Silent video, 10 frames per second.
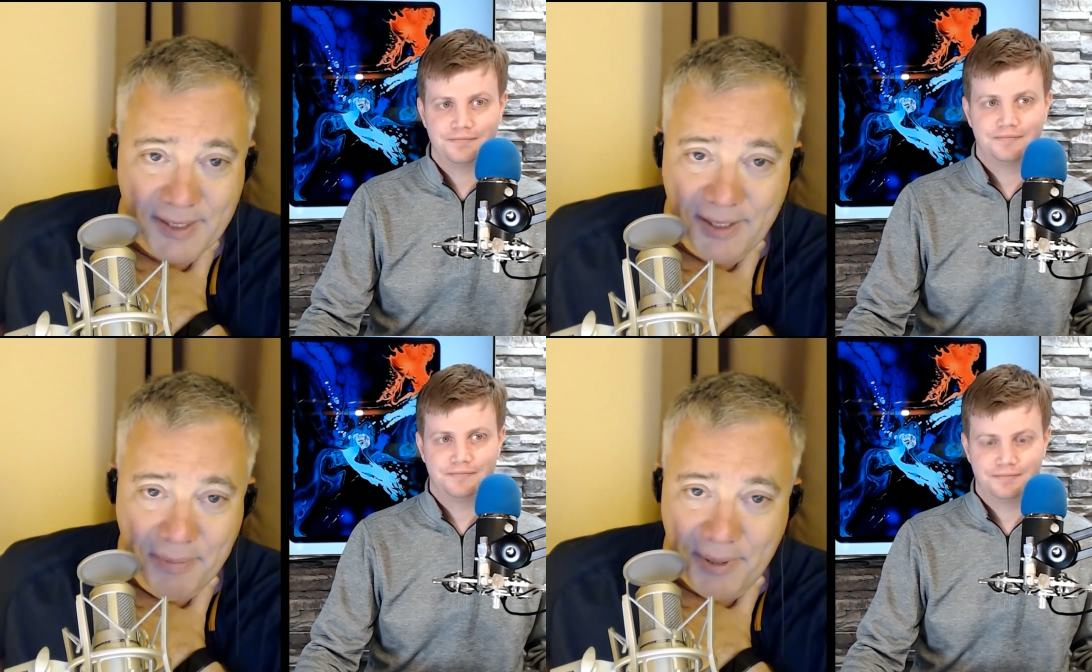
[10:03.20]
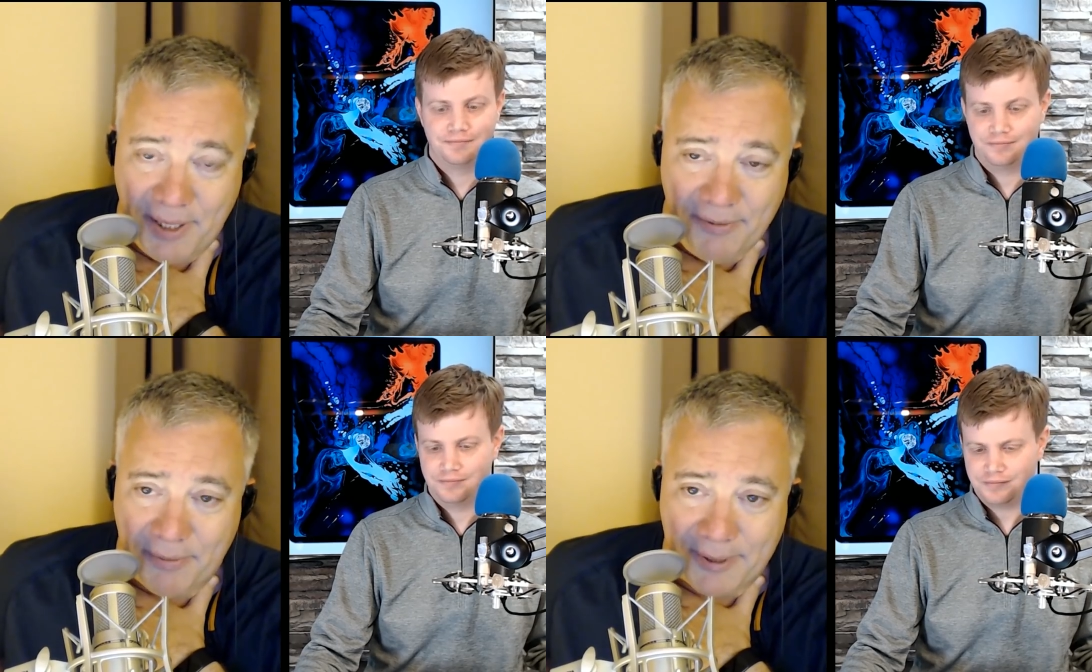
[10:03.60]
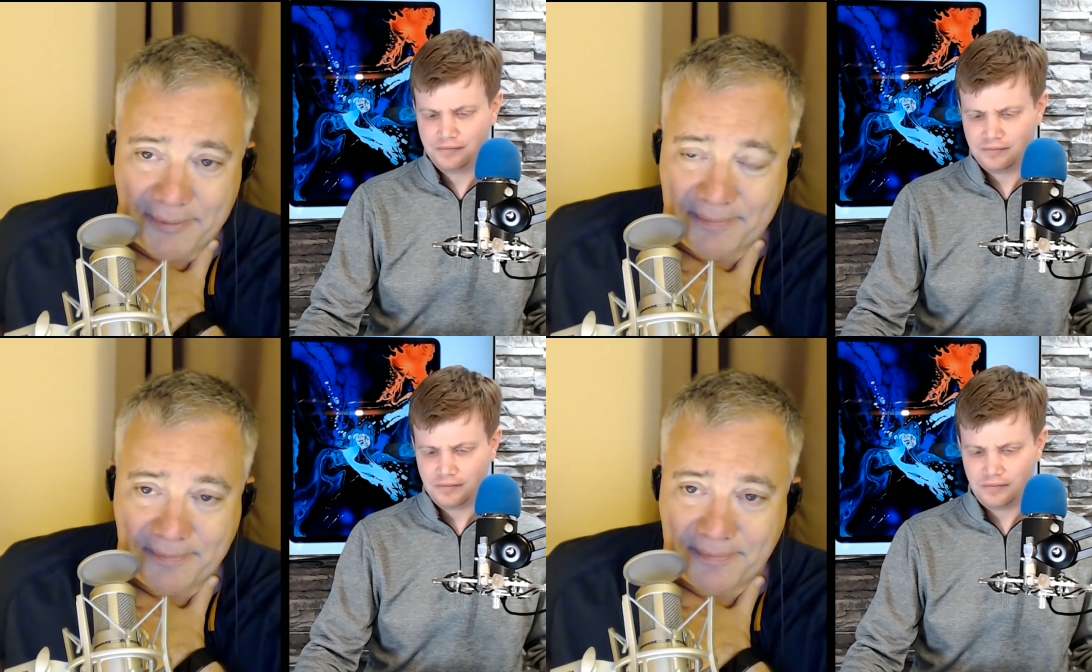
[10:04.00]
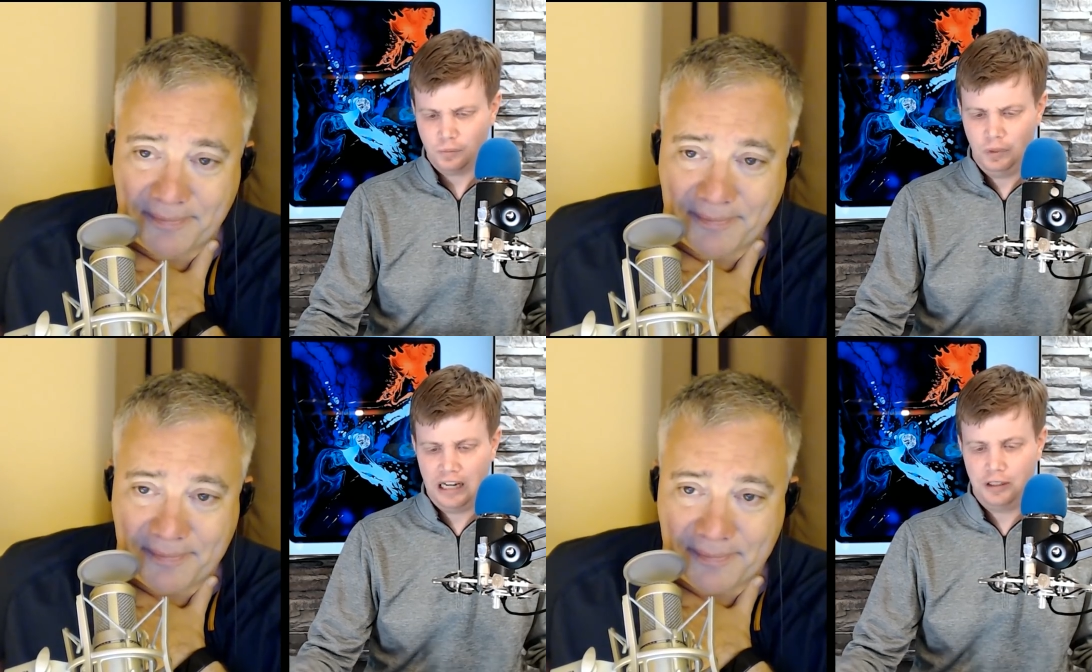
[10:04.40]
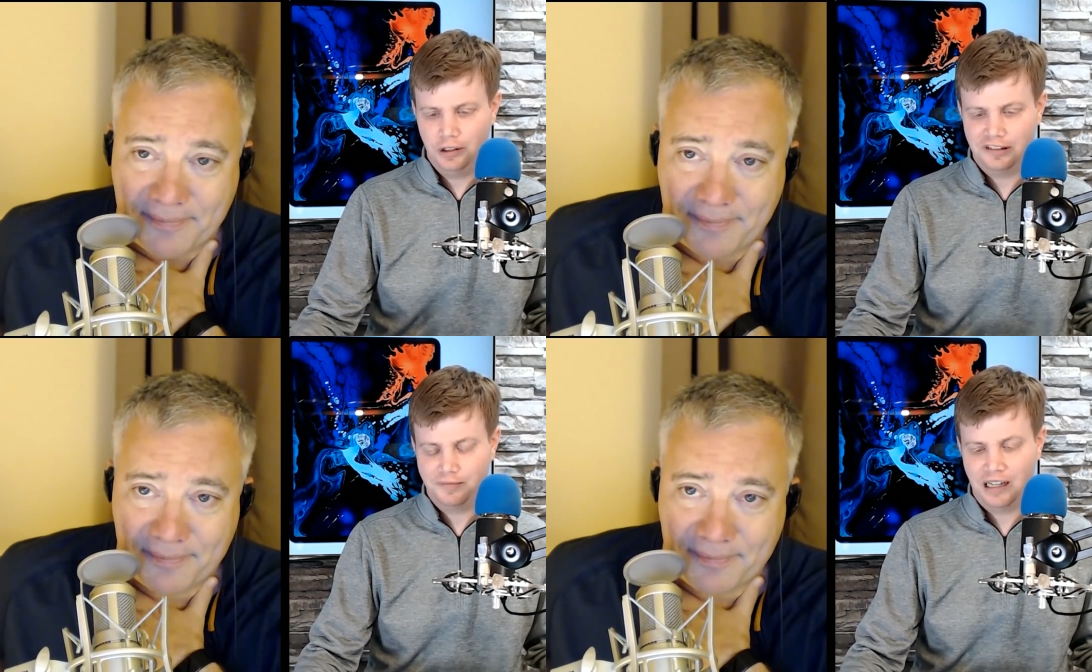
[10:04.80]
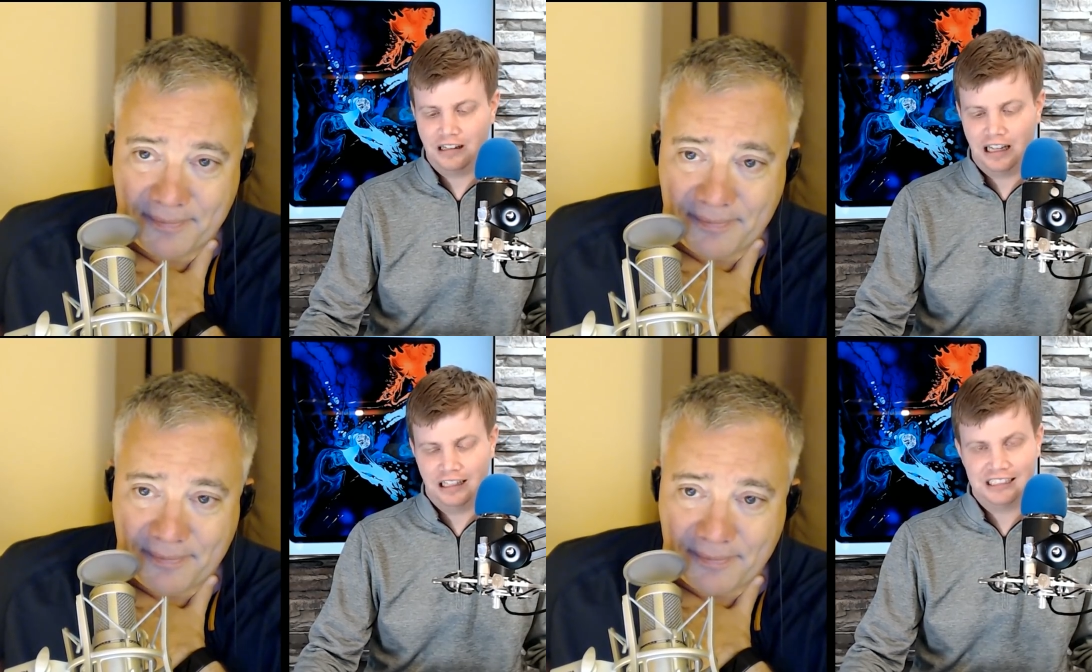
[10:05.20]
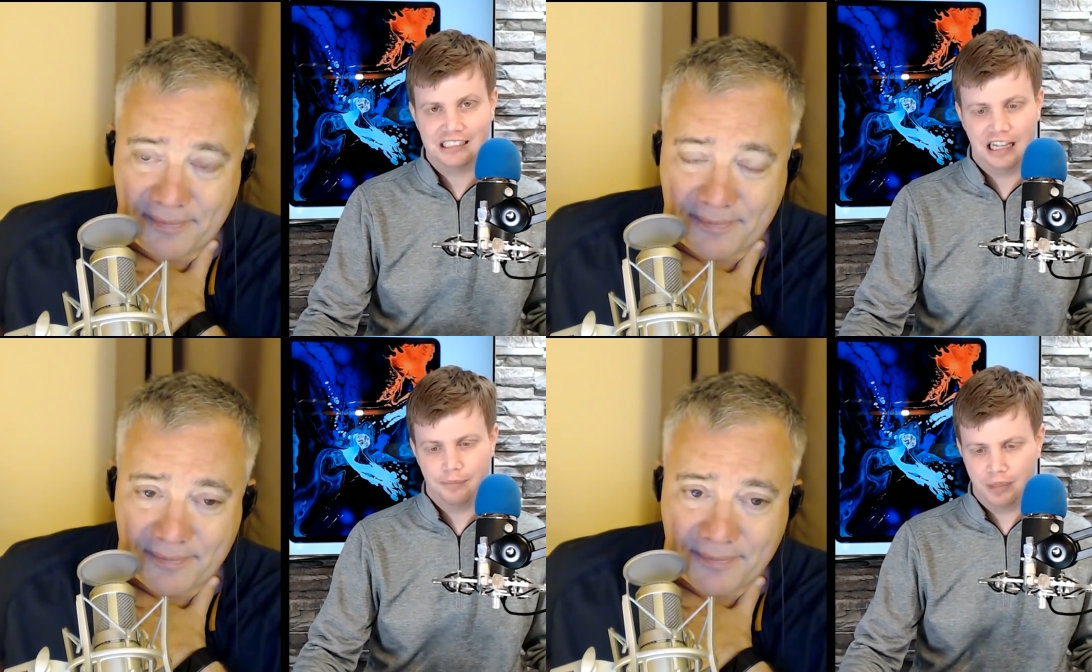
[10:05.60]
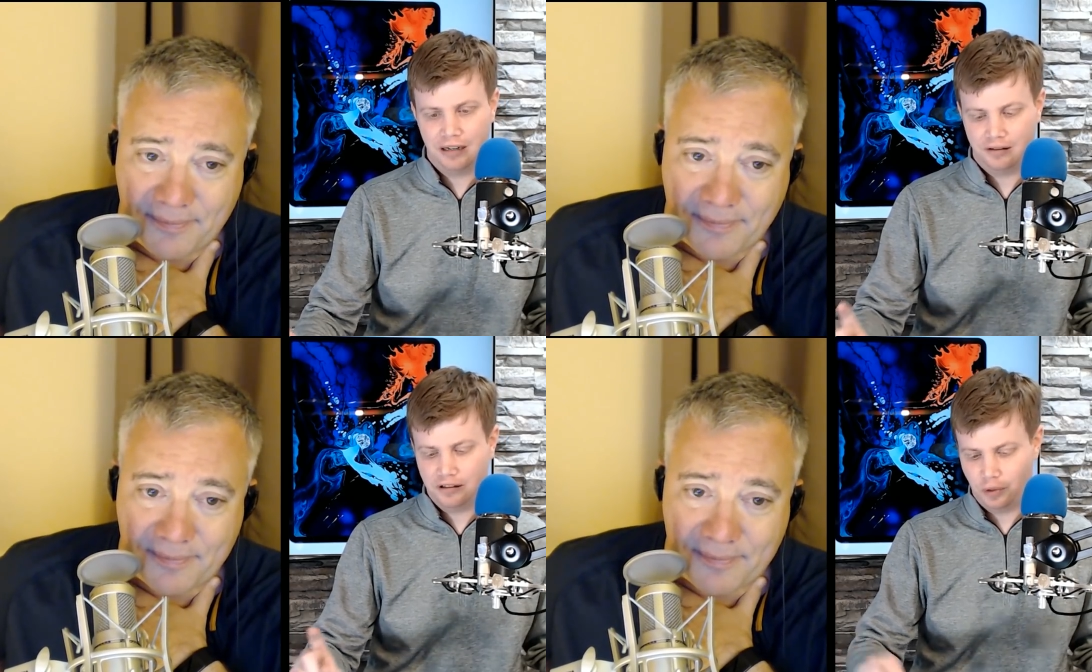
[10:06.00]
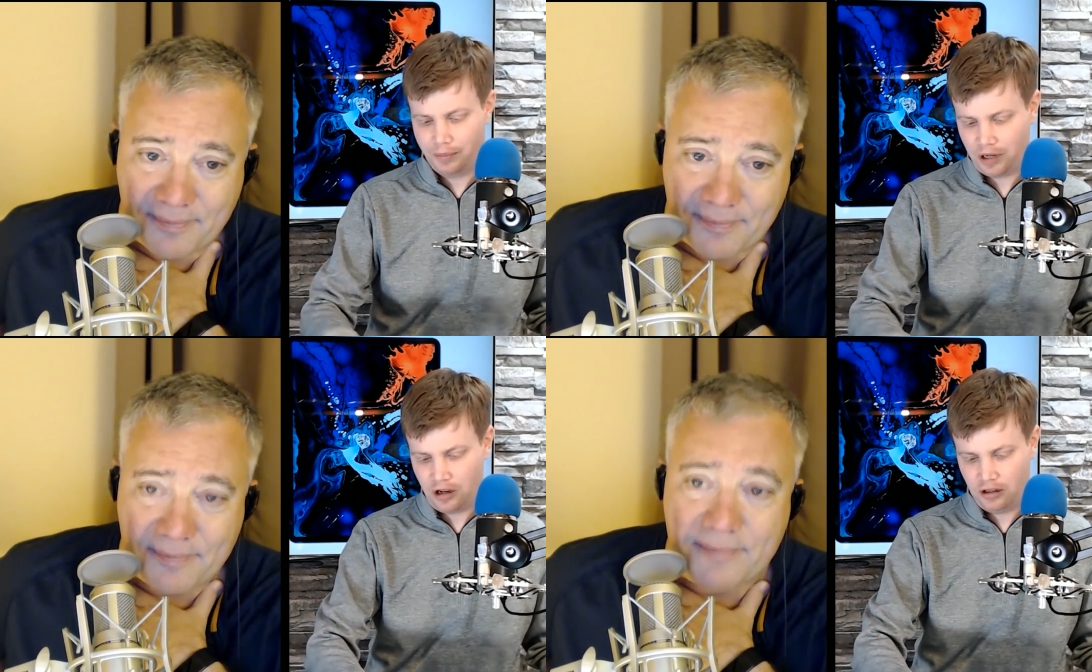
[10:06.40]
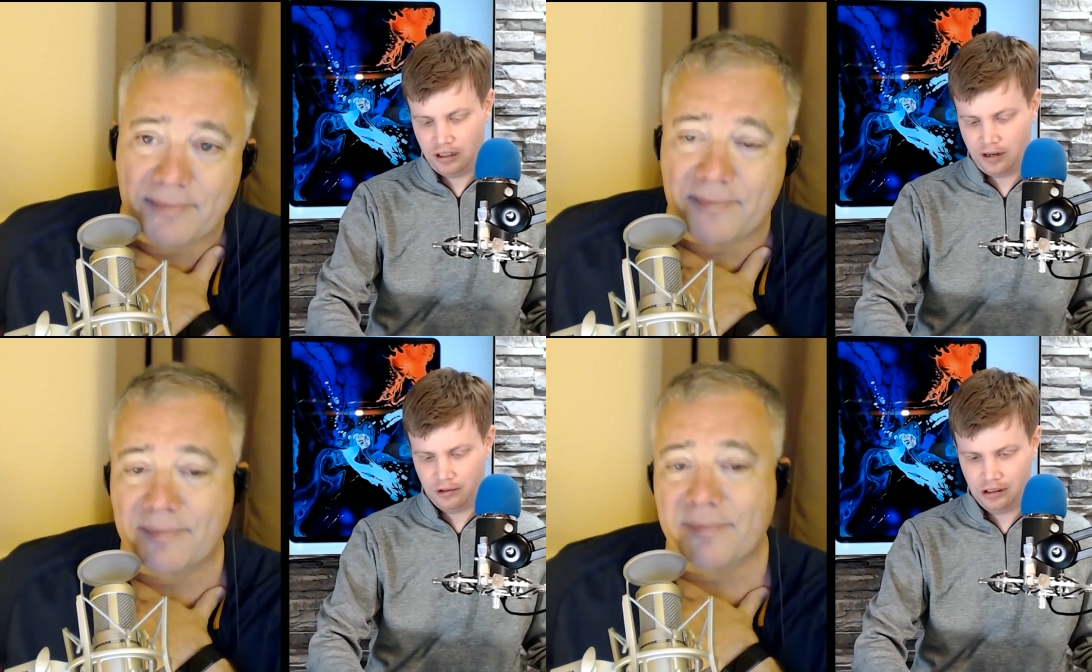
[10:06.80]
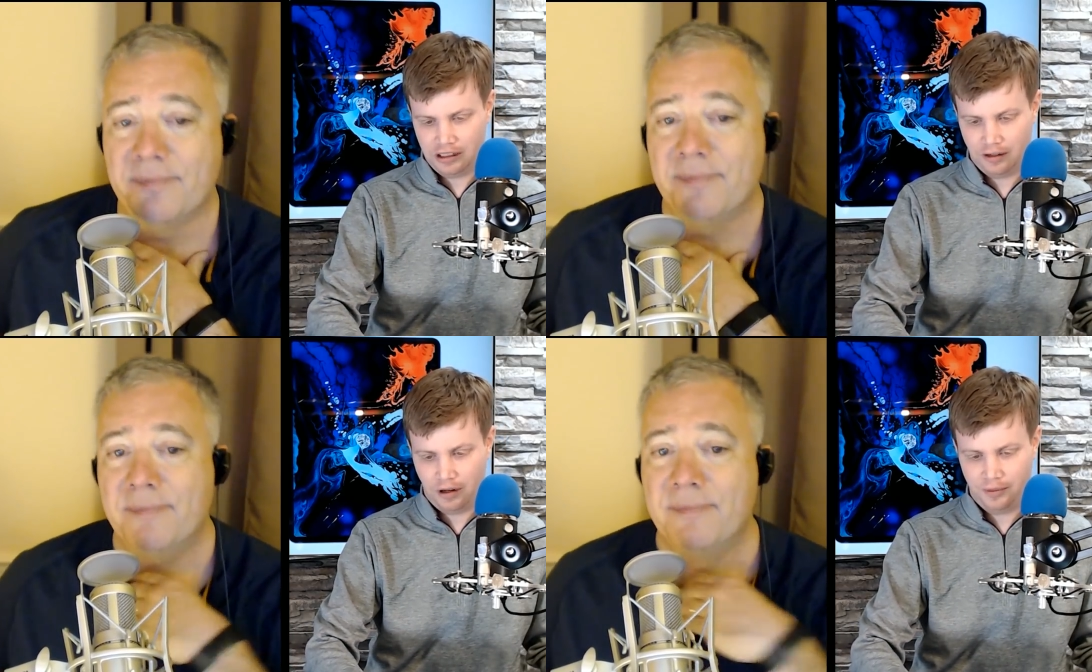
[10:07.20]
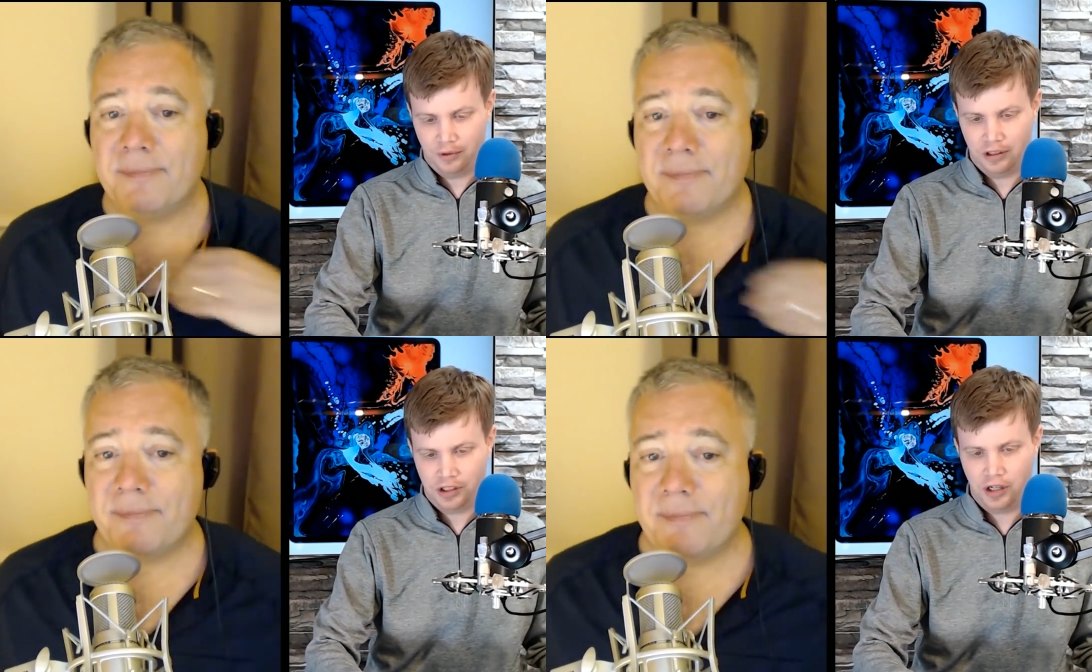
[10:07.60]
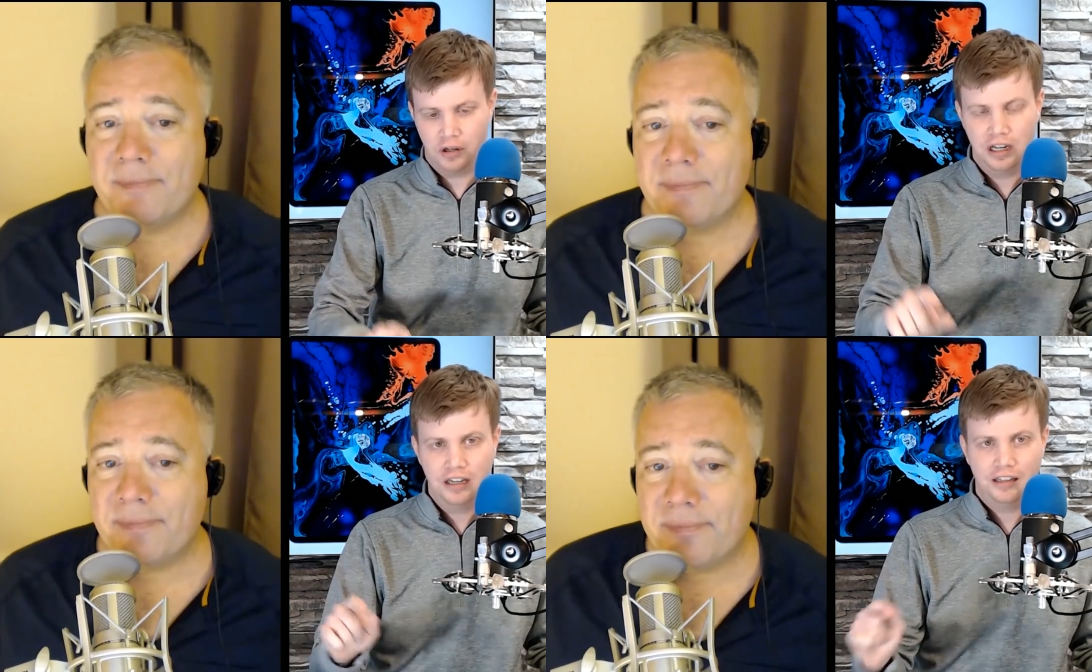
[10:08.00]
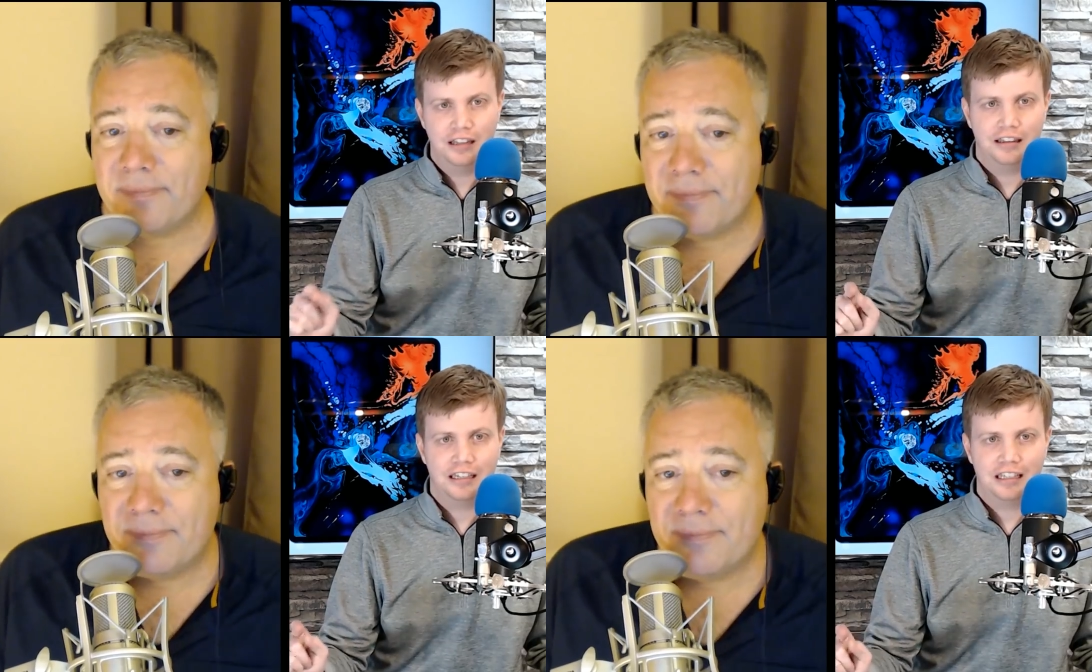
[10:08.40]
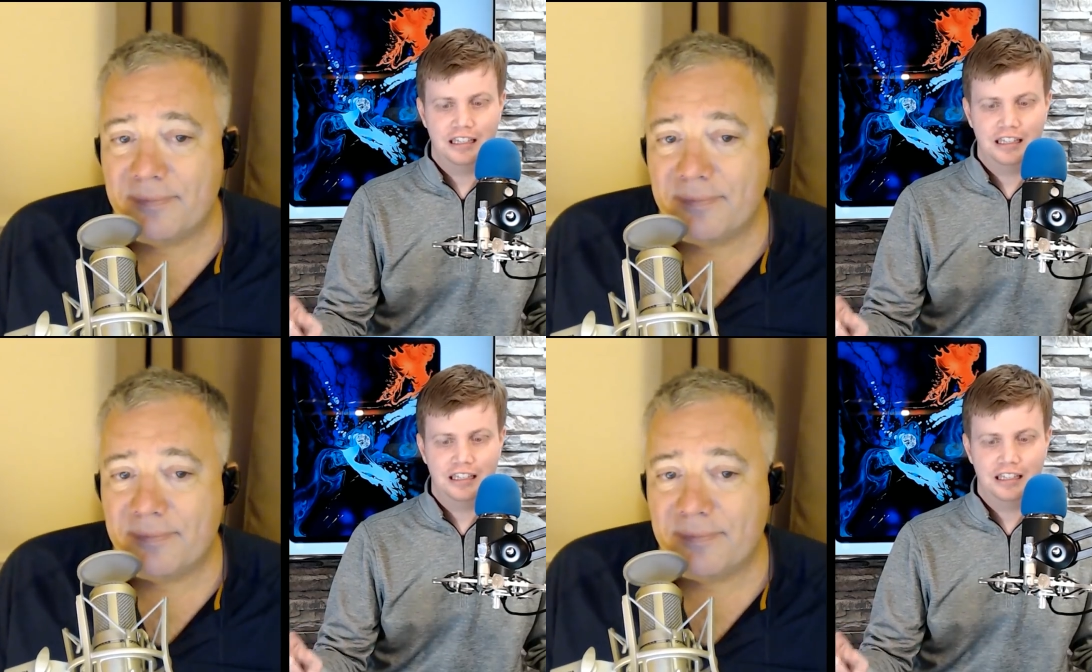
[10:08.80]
Speaker 1: It's unbelievable. Now you can spend a lot less than that, but what Paul and I were looking at right before the show, the the